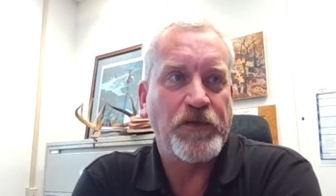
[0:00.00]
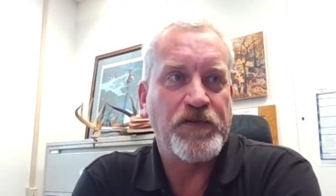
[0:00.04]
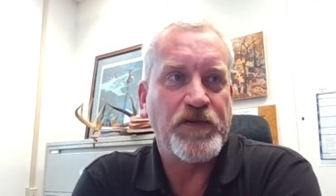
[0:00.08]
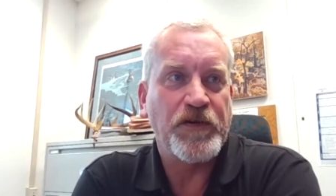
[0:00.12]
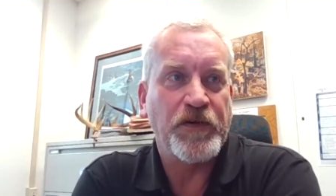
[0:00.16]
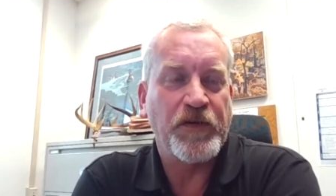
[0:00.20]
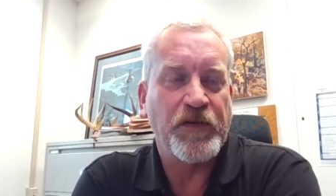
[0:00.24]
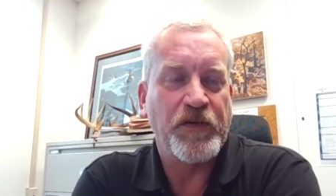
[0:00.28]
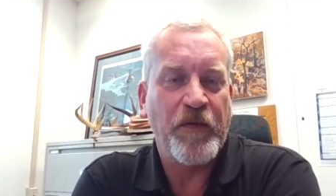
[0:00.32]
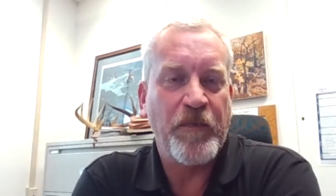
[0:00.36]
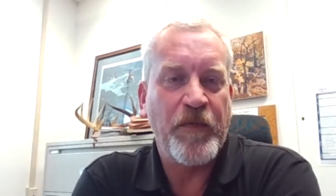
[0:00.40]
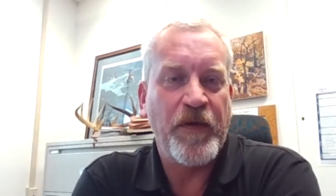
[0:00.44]

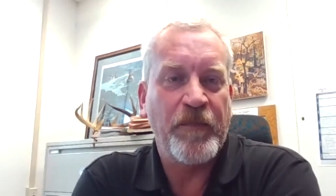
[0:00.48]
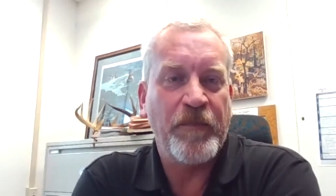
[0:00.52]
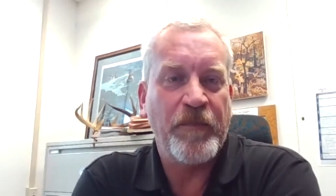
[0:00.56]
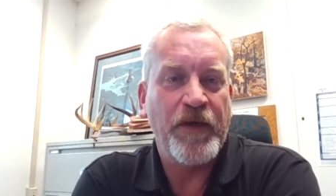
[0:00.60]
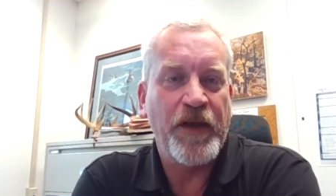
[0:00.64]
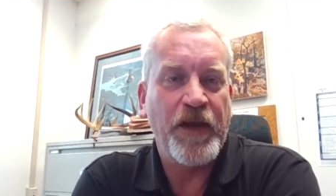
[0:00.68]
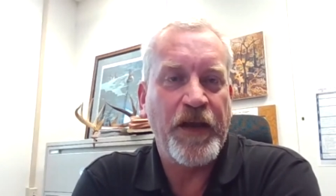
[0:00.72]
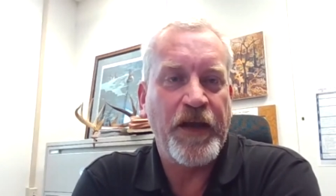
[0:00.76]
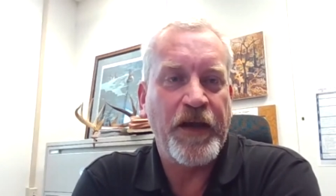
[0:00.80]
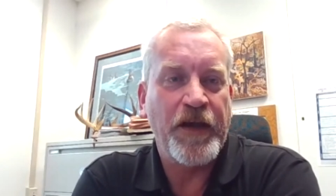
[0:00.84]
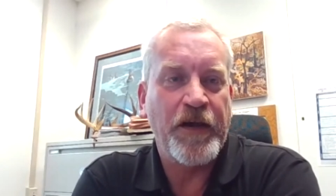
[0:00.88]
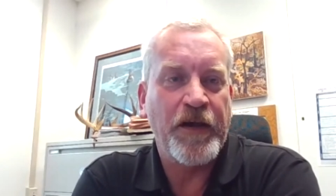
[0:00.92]

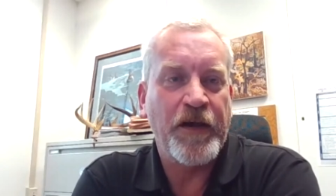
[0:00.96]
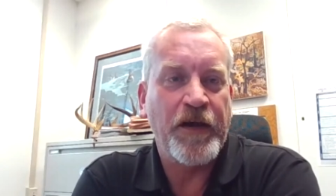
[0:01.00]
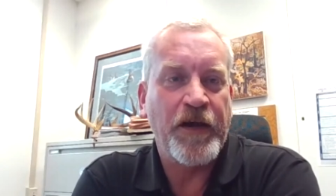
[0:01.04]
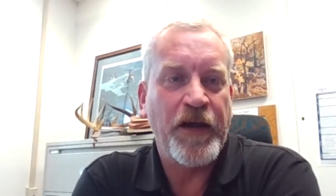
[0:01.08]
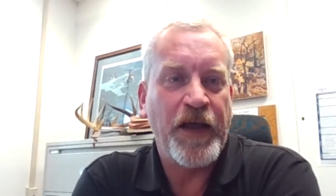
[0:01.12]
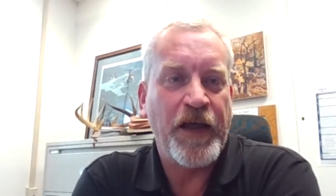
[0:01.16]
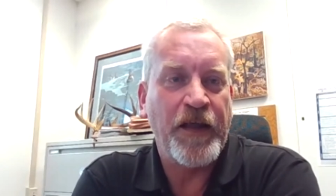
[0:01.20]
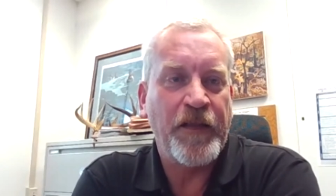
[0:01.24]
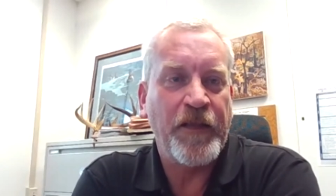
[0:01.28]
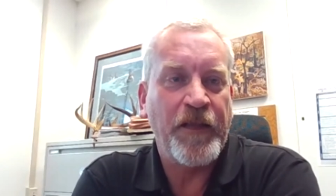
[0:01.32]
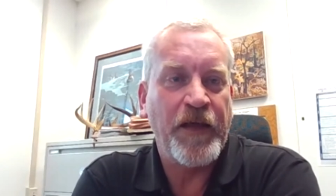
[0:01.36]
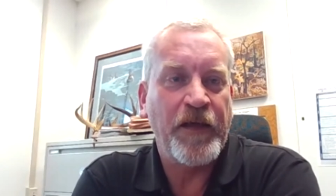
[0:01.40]
commitment here,
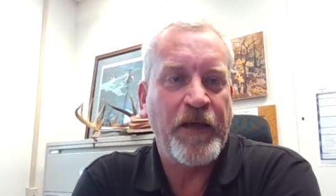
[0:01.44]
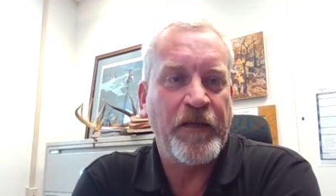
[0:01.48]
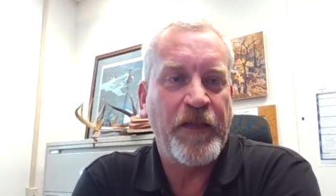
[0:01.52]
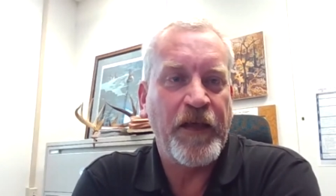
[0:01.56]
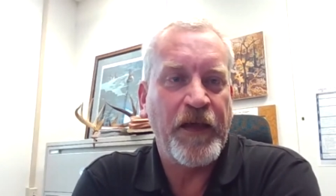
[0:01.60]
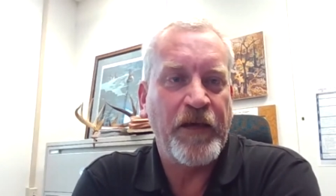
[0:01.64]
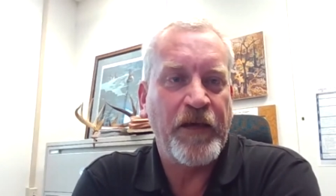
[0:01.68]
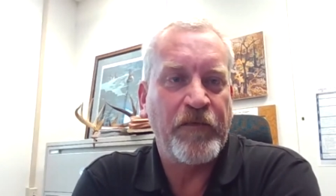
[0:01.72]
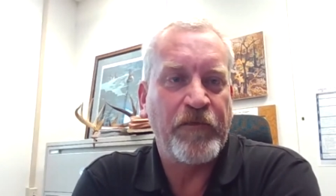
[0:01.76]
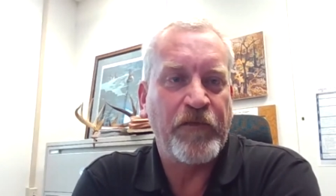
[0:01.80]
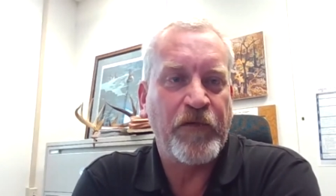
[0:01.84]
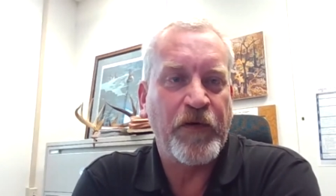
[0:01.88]
and
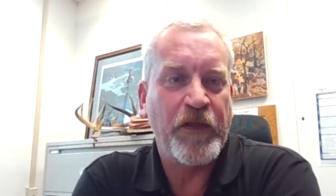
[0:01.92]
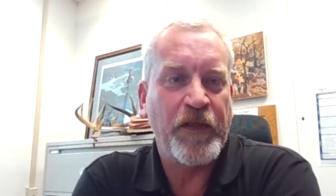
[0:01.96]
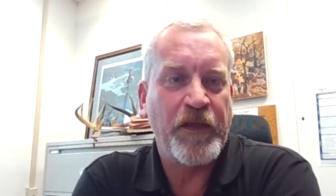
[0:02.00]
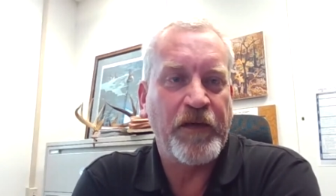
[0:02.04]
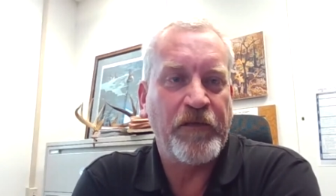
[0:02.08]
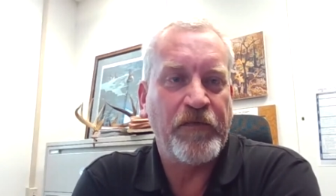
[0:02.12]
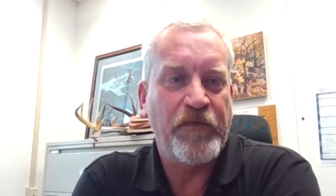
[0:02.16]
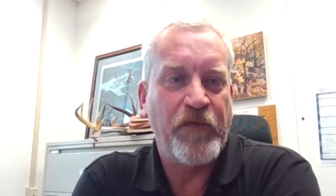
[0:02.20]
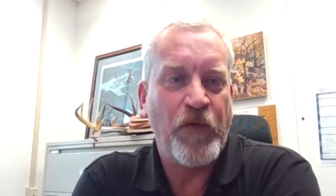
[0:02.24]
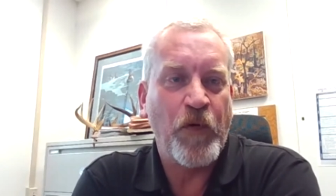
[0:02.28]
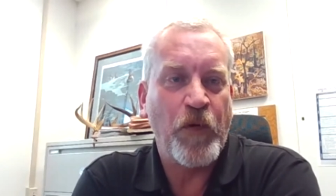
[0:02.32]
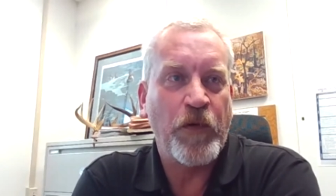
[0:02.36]
they've
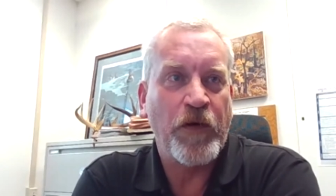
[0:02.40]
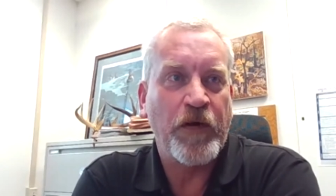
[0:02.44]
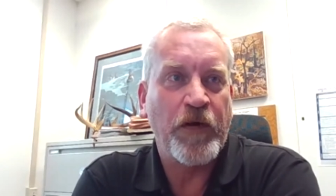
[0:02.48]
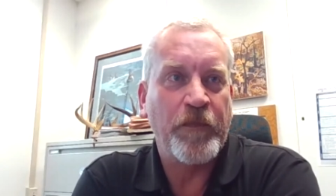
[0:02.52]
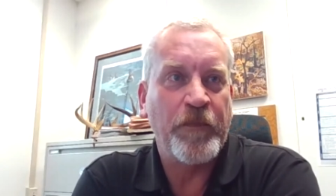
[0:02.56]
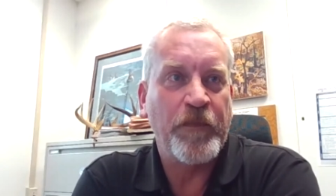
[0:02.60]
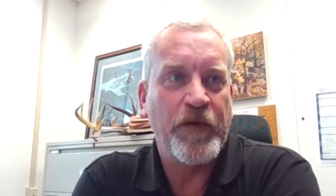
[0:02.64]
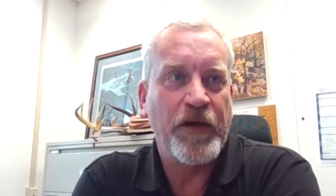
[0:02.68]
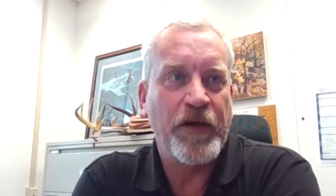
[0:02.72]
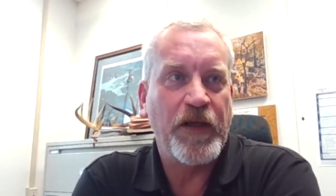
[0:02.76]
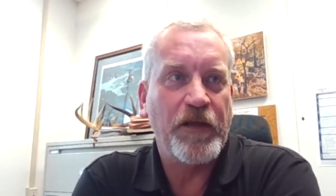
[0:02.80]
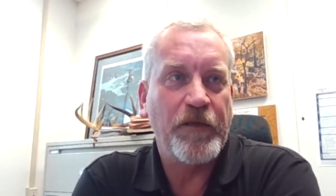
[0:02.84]
really
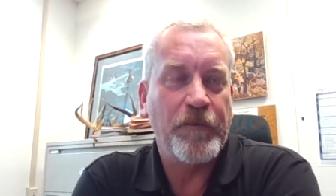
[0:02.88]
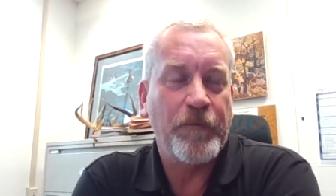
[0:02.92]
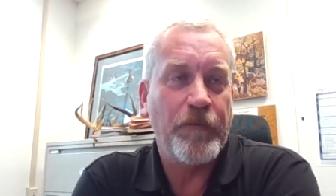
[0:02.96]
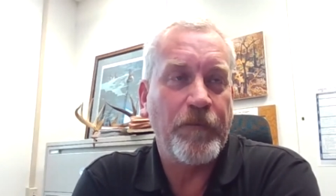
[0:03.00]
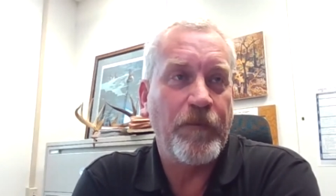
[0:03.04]
formed,